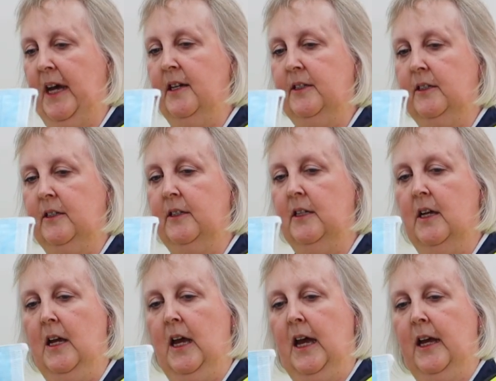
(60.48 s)
masks.
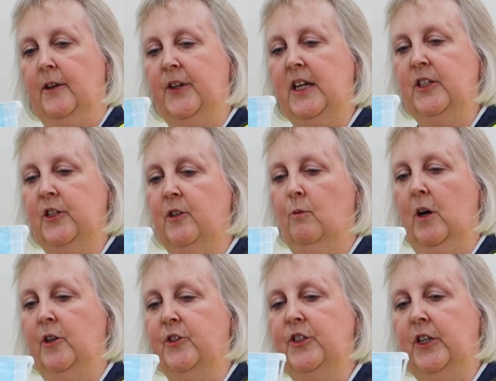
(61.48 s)
And these are the
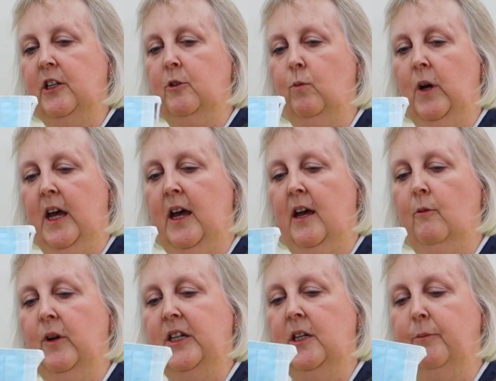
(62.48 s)
ones that you'd wear
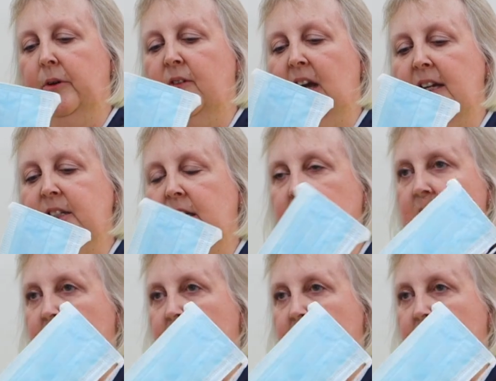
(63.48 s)
when you're providing